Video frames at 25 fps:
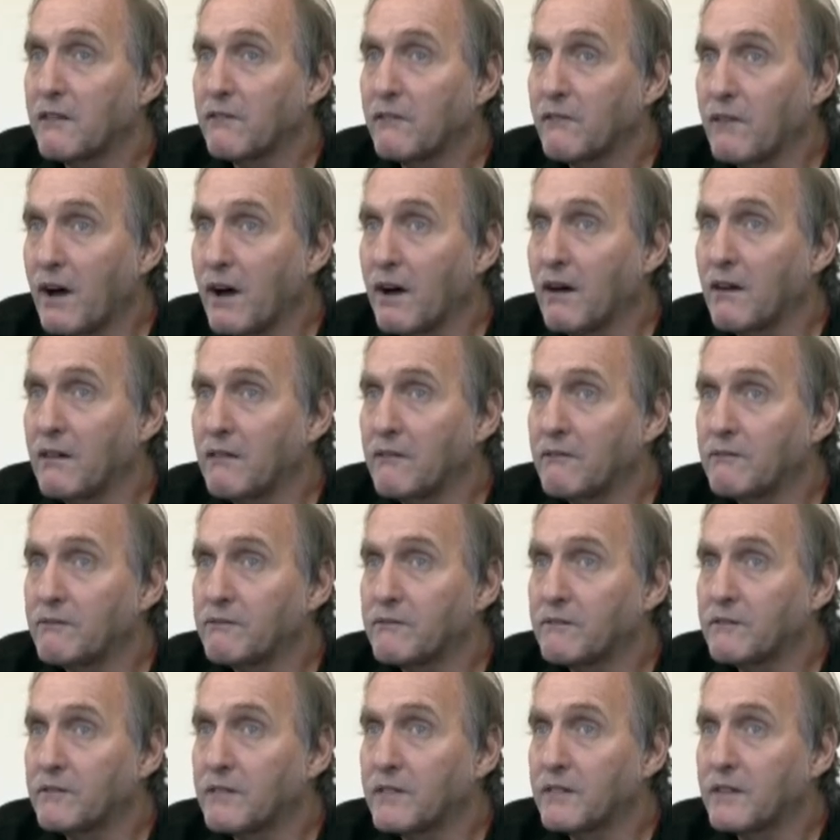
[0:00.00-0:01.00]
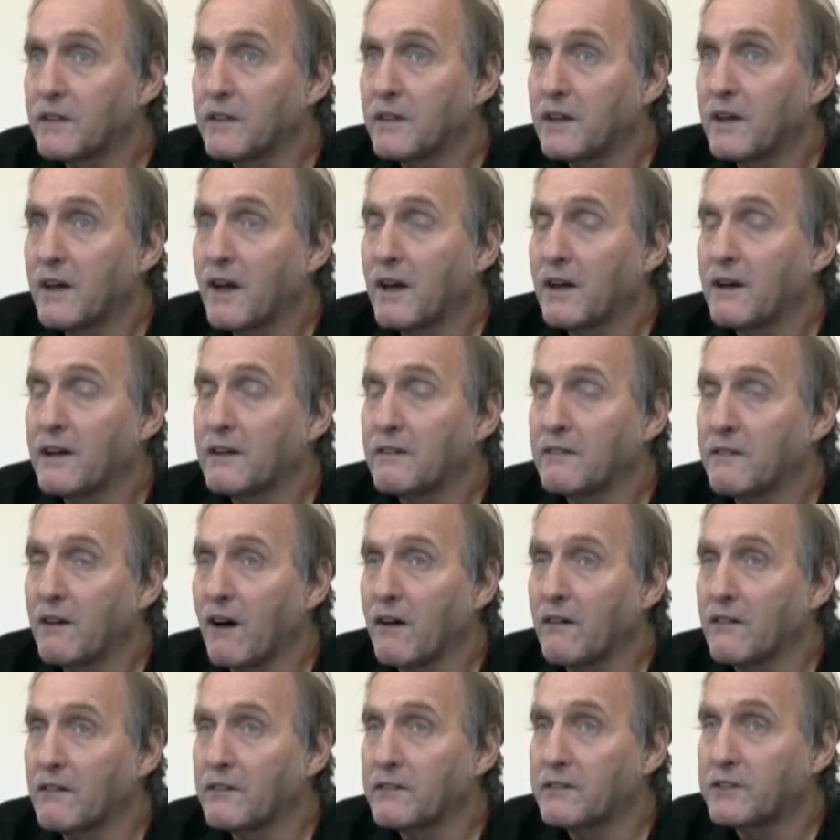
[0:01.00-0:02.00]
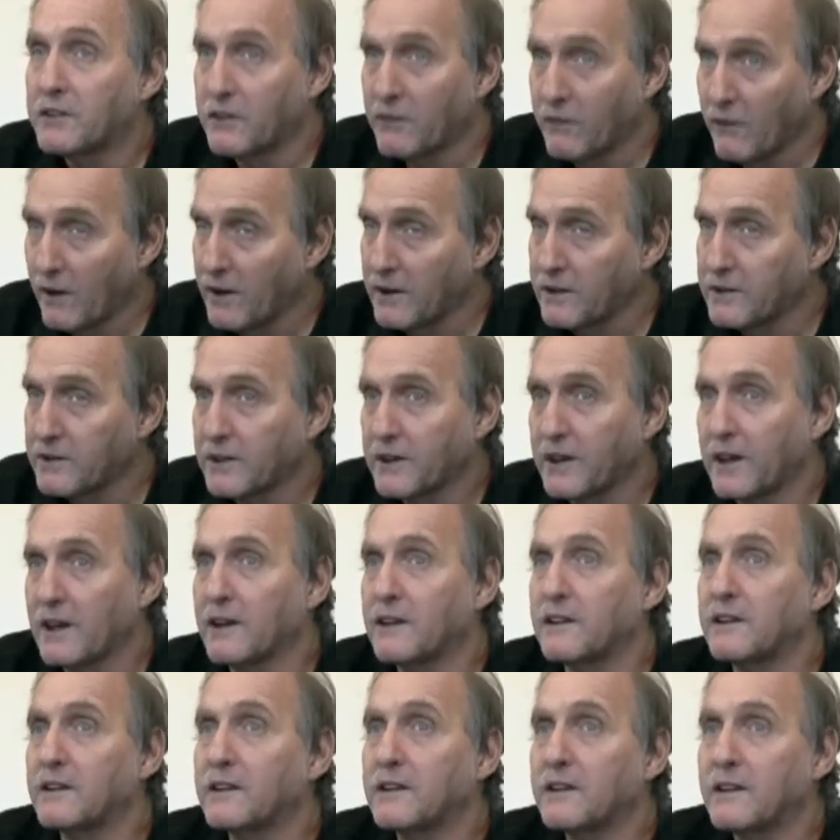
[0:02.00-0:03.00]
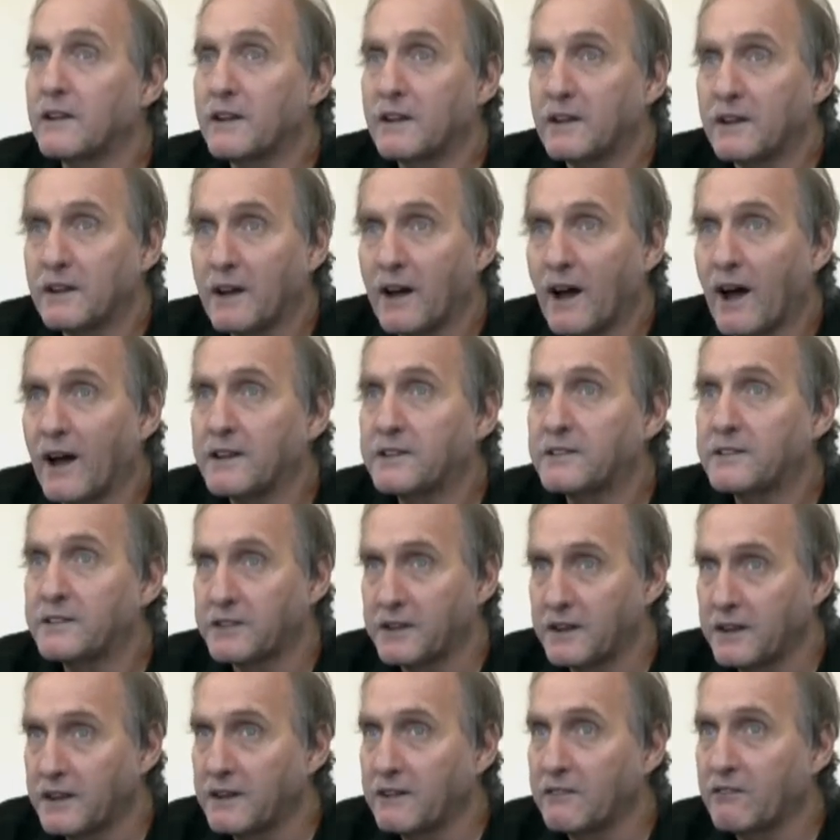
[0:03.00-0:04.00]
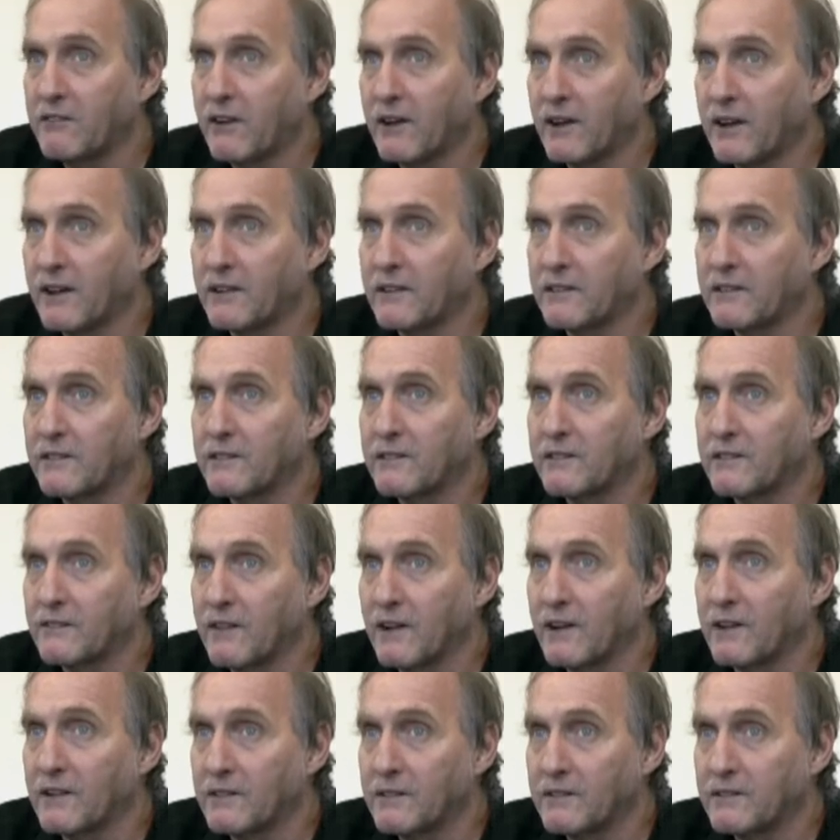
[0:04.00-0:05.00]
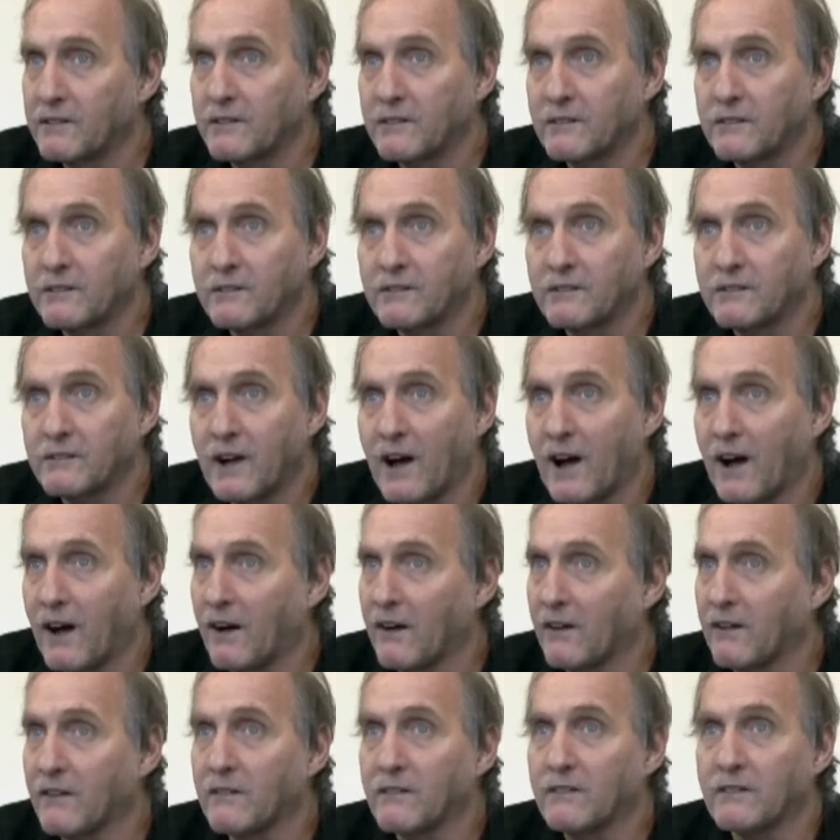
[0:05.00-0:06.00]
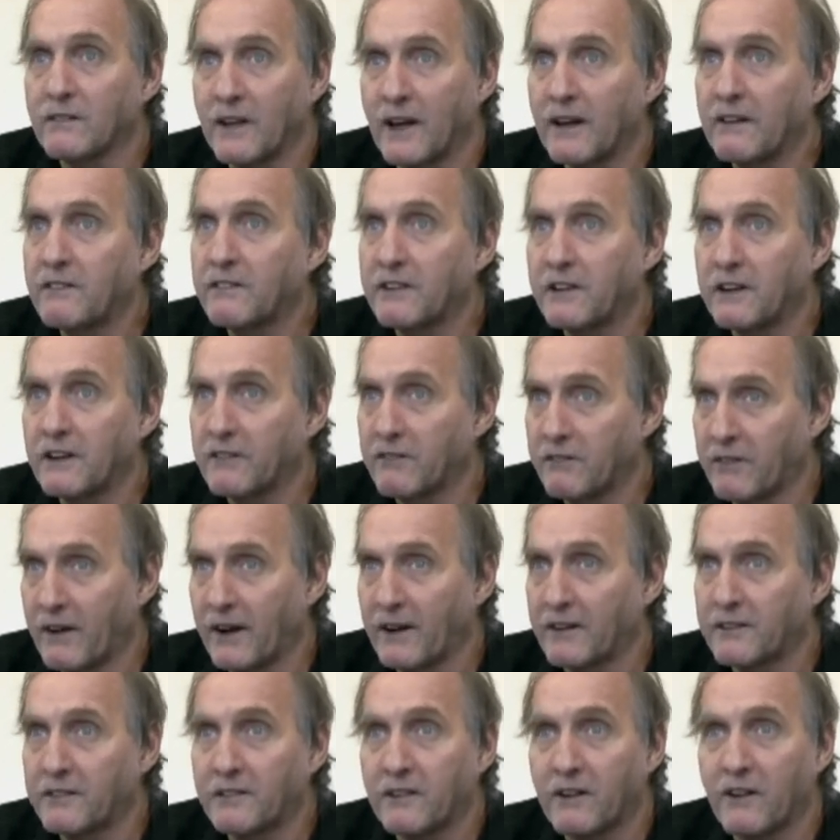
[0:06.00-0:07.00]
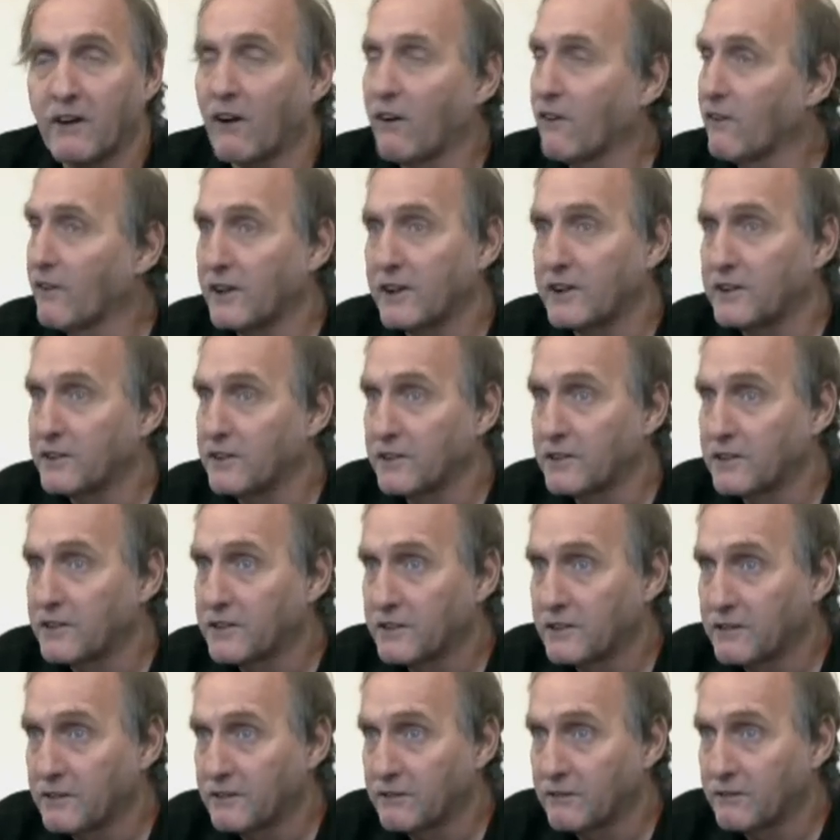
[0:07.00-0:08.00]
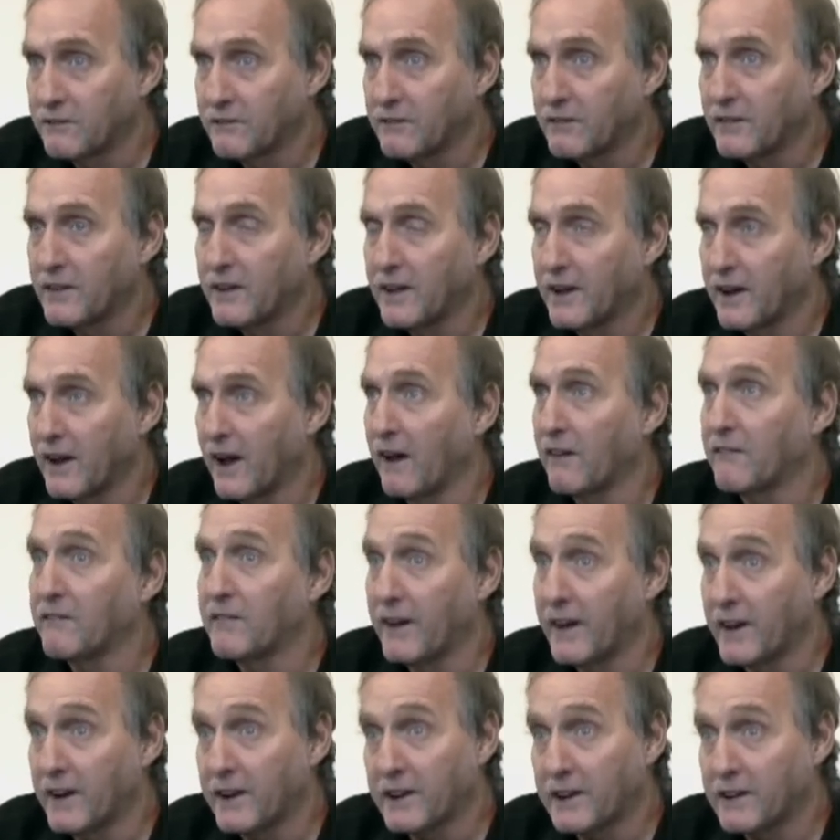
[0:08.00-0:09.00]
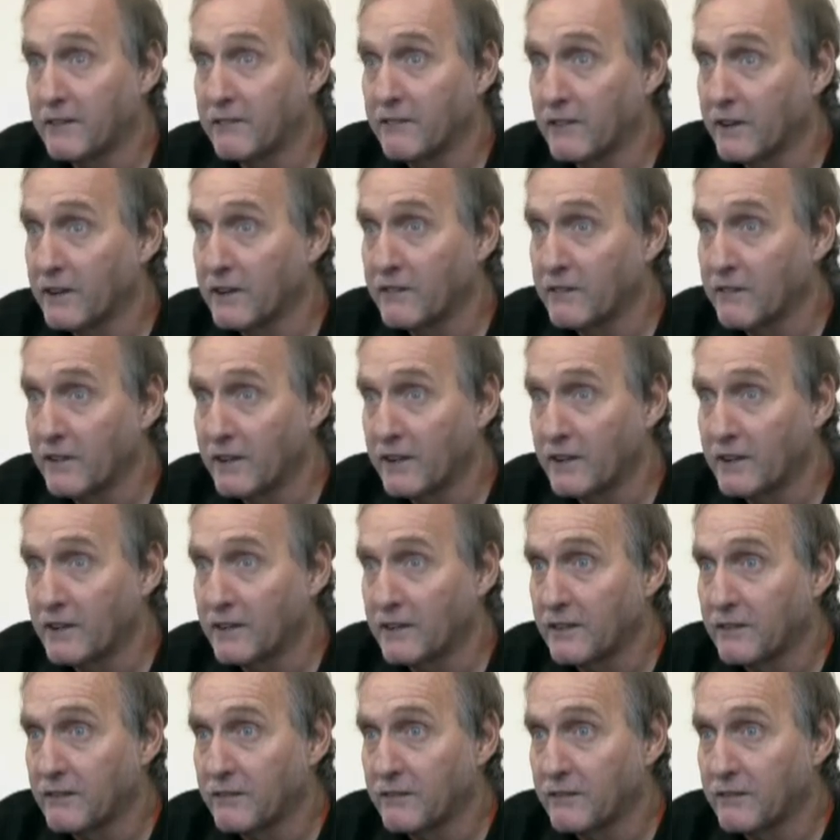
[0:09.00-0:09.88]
Well, in two ways. Again, I see how life can affect all ages, and how bad it can really be.